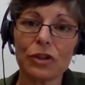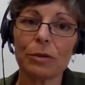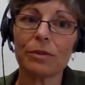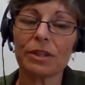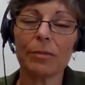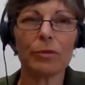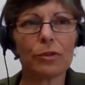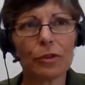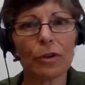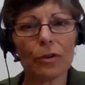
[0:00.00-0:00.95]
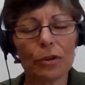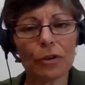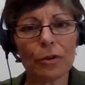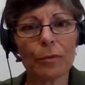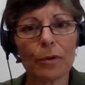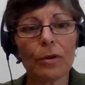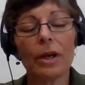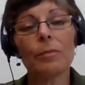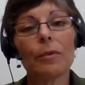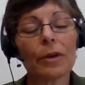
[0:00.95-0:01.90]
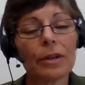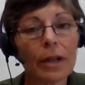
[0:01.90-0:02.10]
She was able to go, you know what can I